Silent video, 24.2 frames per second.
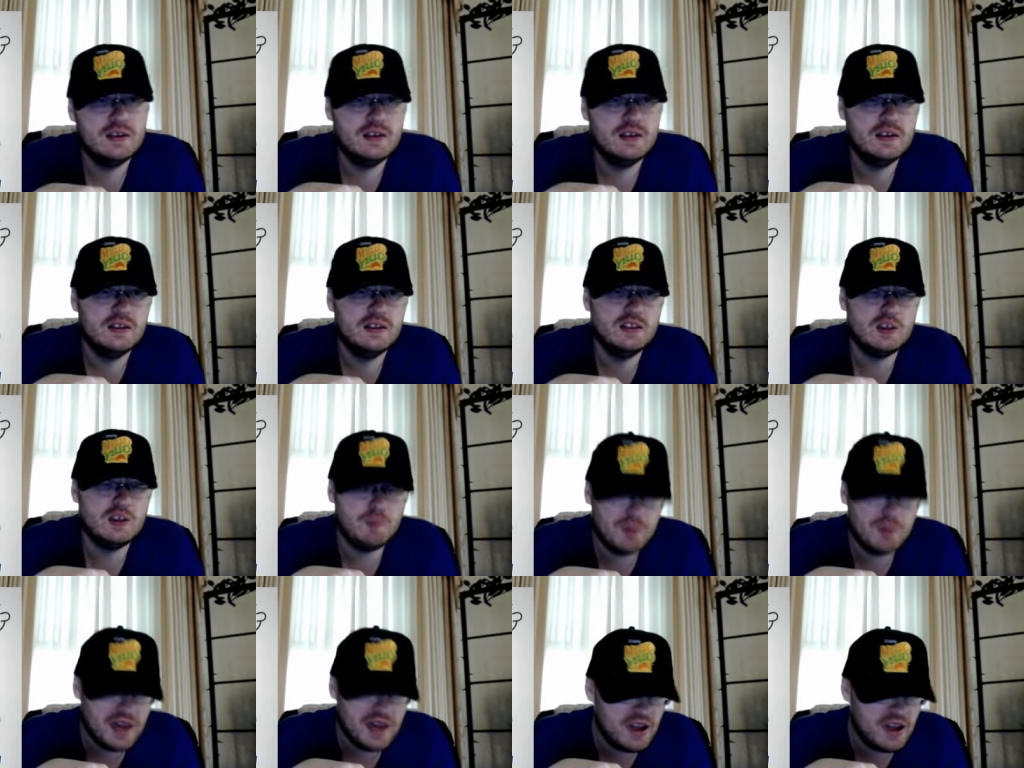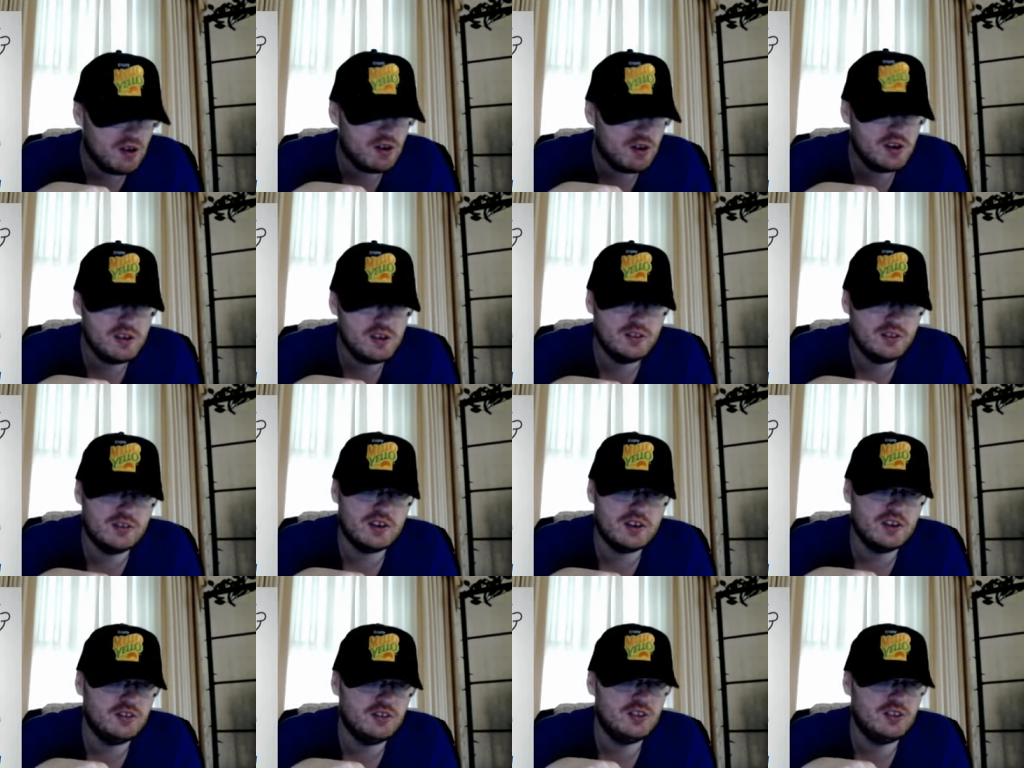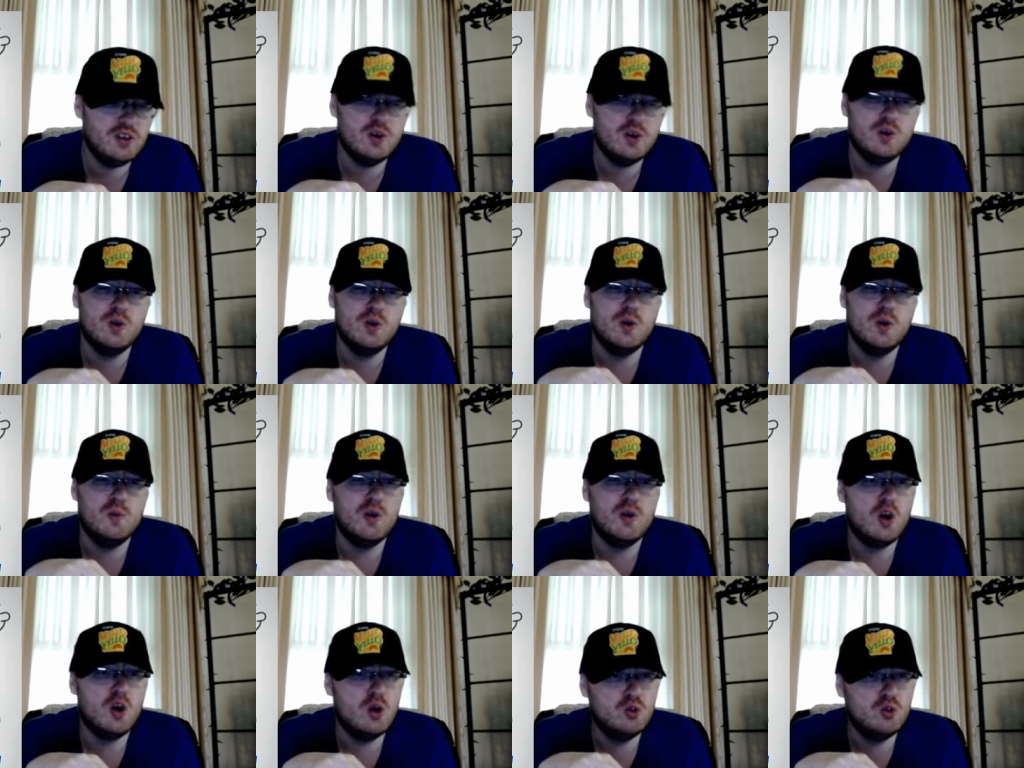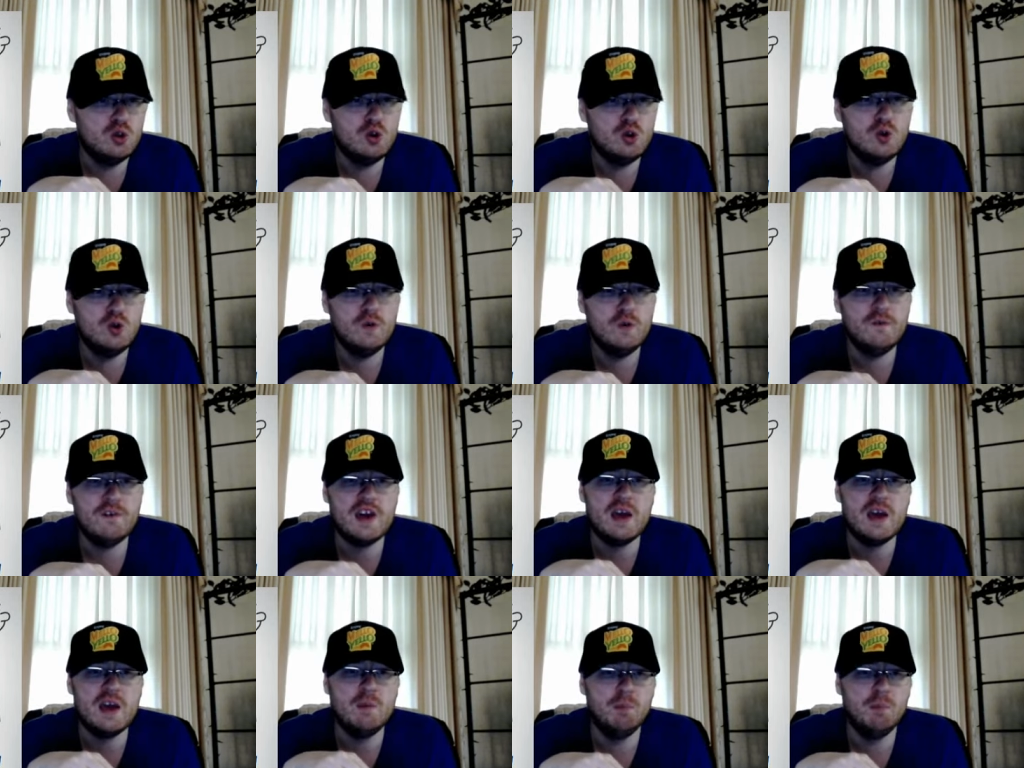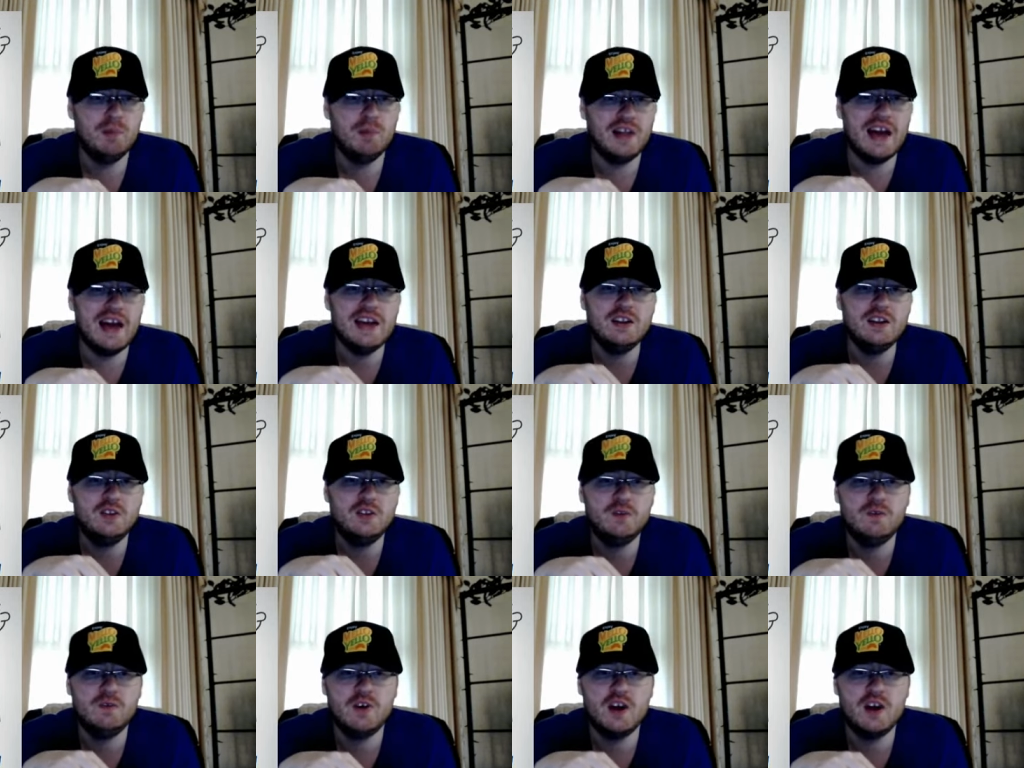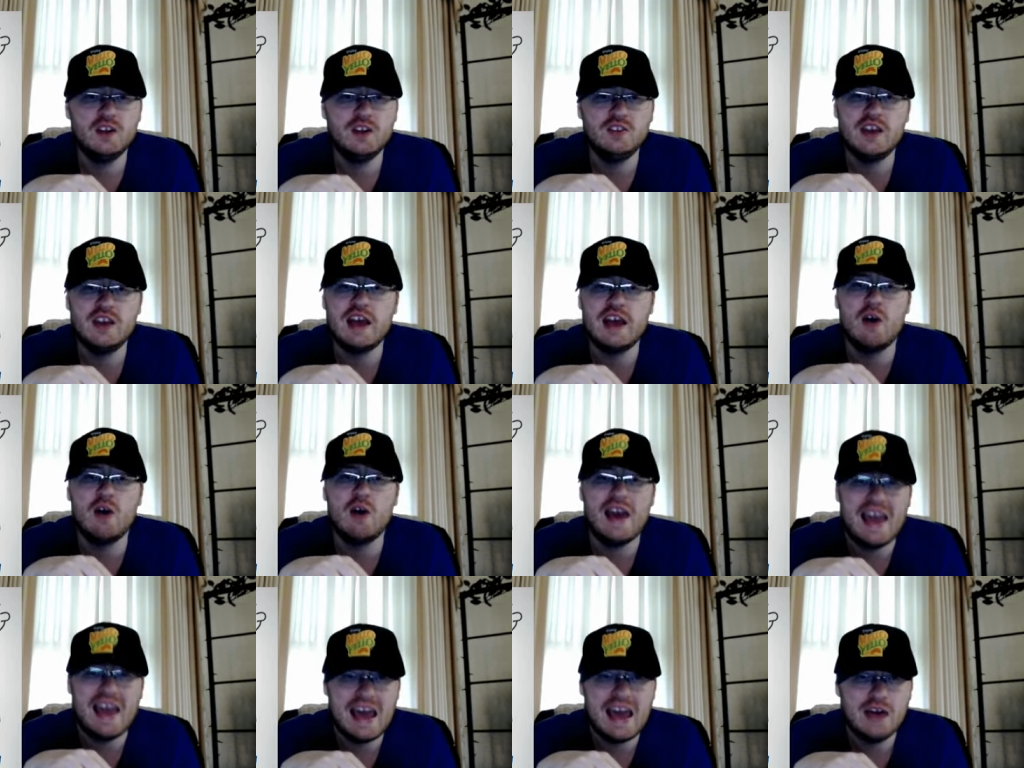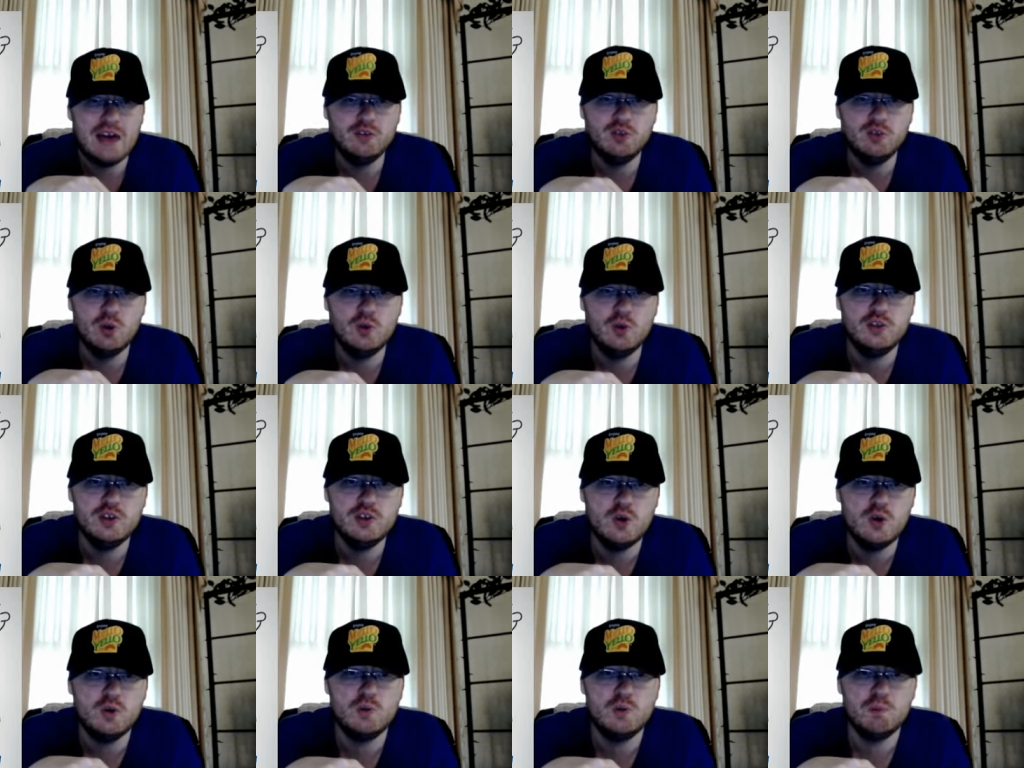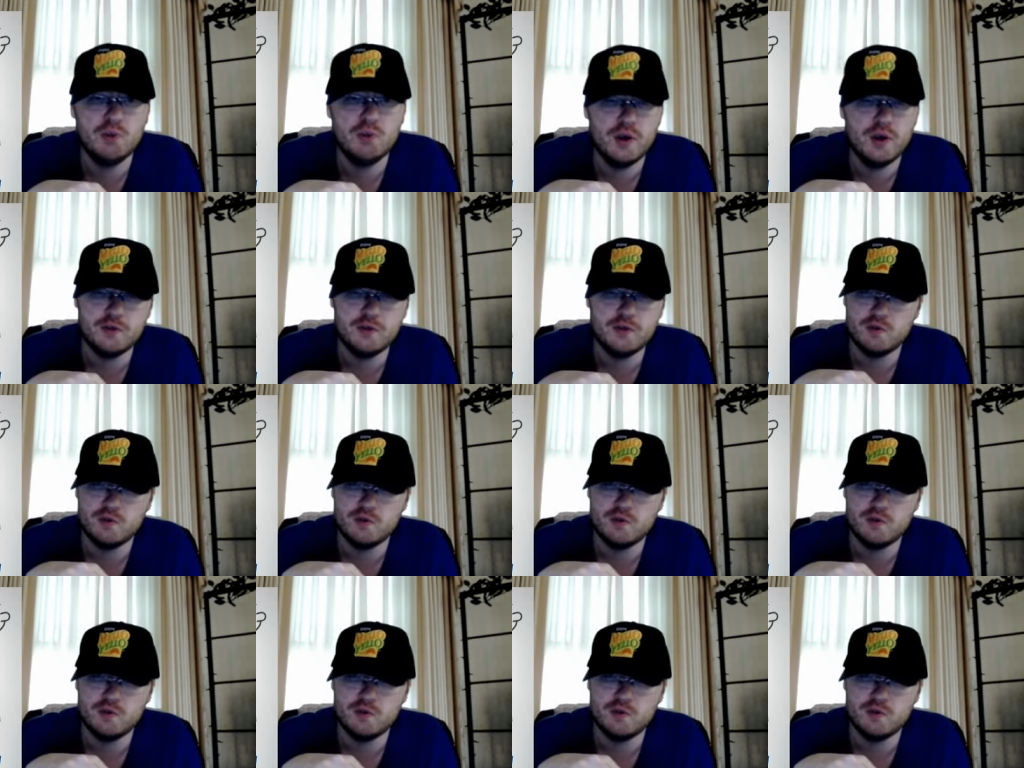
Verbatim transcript: The parents are still aloof and blind as fuck to how asshole the older brother